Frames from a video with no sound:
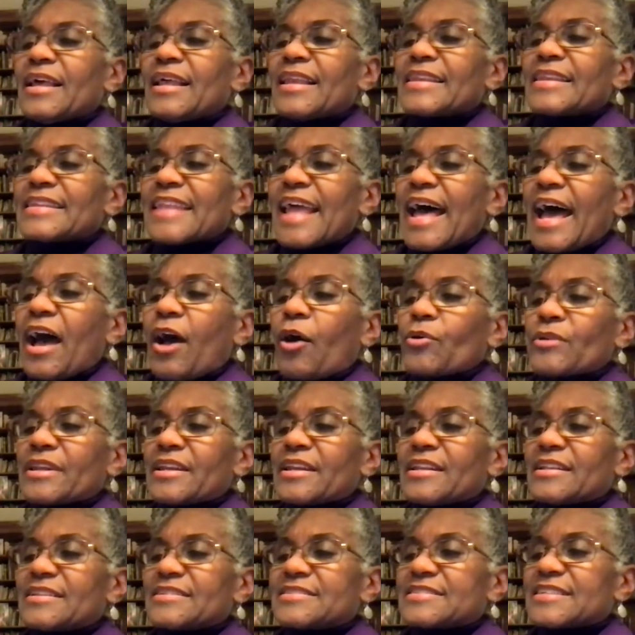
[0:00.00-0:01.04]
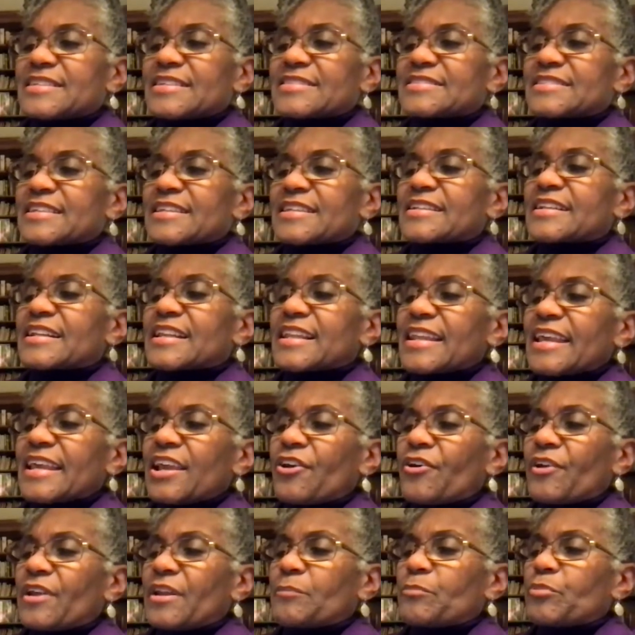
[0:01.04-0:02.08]
loud and insistent,
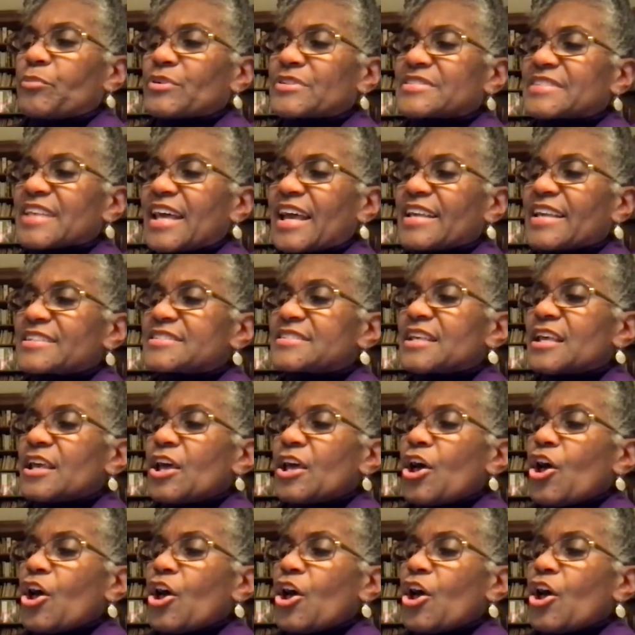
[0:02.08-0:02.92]
clear and precise.